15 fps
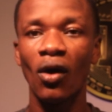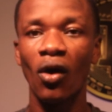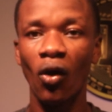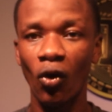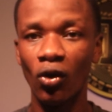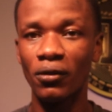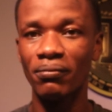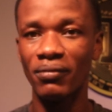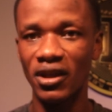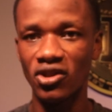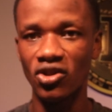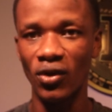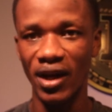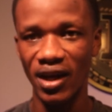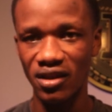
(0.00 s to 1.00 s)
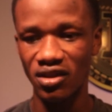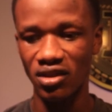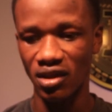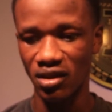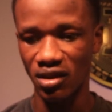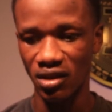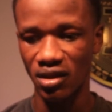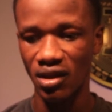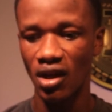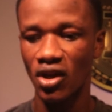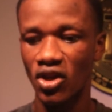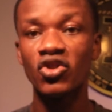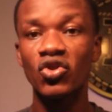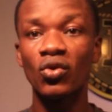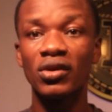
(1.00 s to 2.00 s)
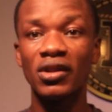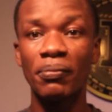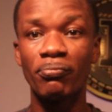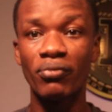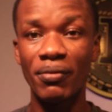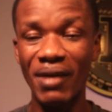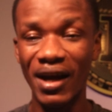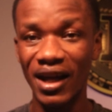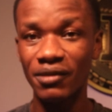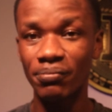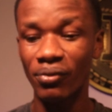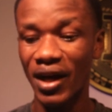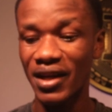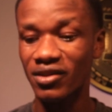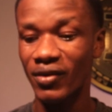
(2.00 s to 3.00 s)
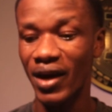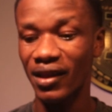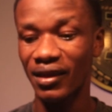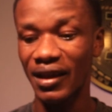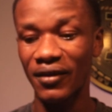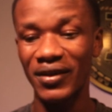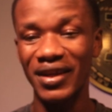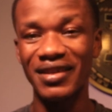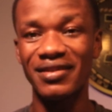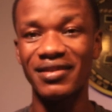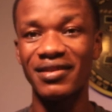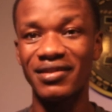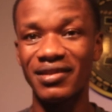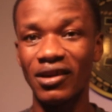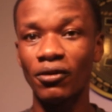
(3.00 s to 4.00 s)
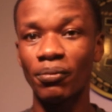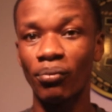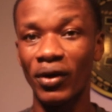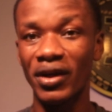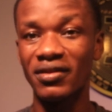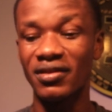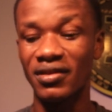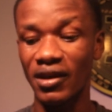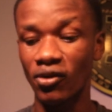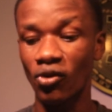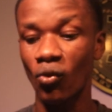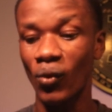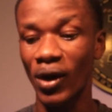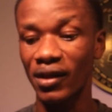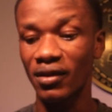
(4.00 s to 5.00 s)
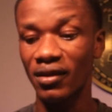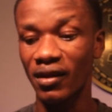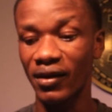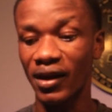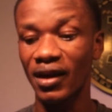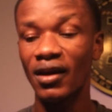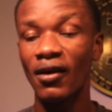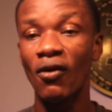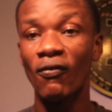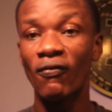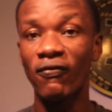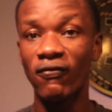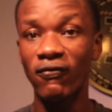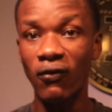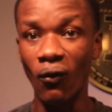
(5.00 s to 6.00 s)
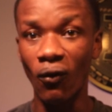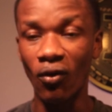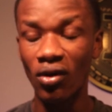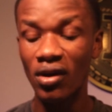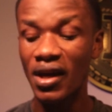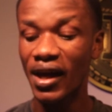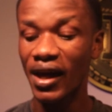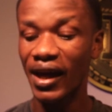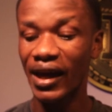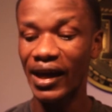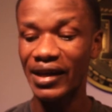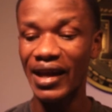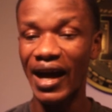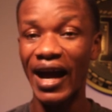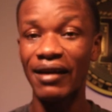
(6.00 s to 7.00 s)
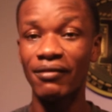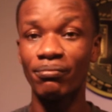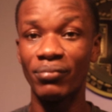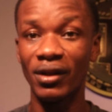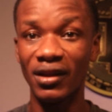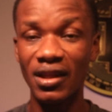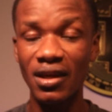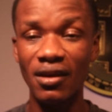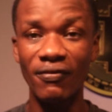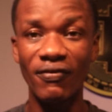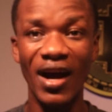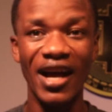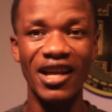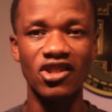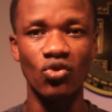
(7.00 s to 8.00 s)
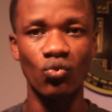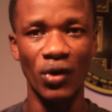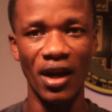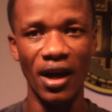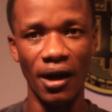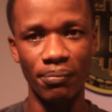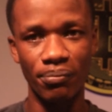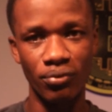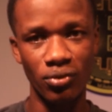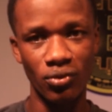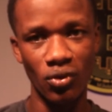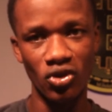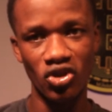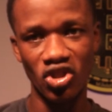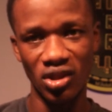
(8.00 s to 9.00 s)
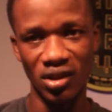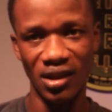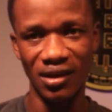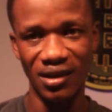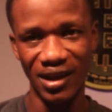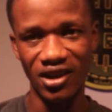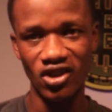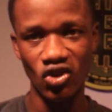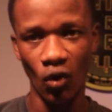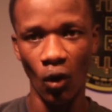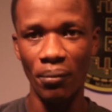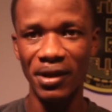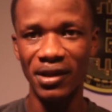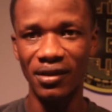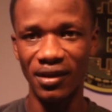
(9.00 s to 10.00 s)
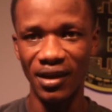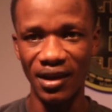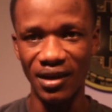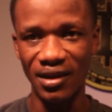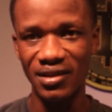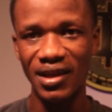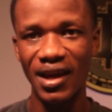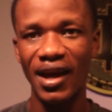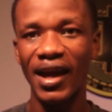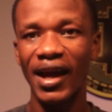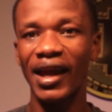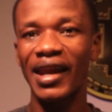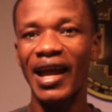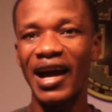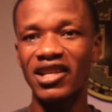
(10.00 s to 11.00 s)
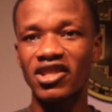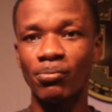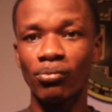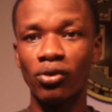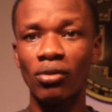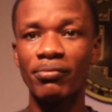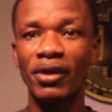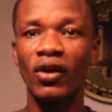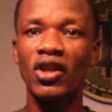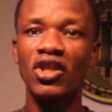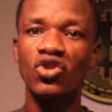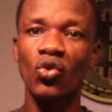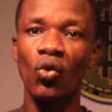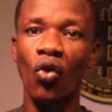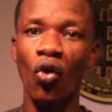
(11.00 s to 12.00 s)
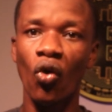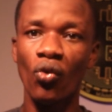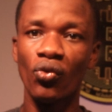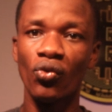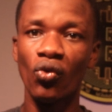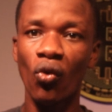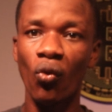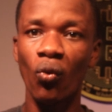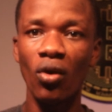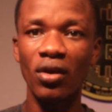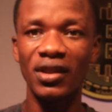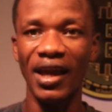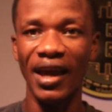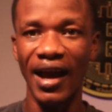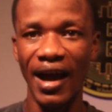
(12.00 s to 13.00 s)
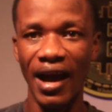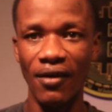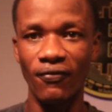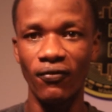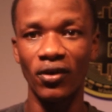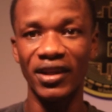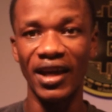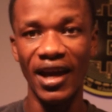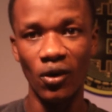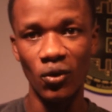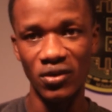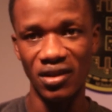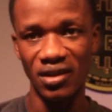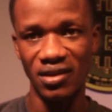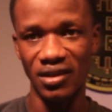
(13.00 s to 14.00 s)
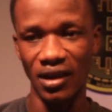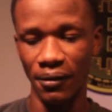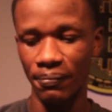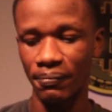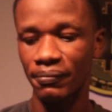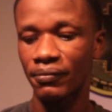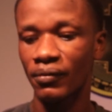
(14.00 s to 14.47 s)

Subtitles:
on major exchanges. So the pre-market price right now is 0.0134, and I believe as we approach the next coming days and as Bloom begin to unroll what they have for the ecosystem,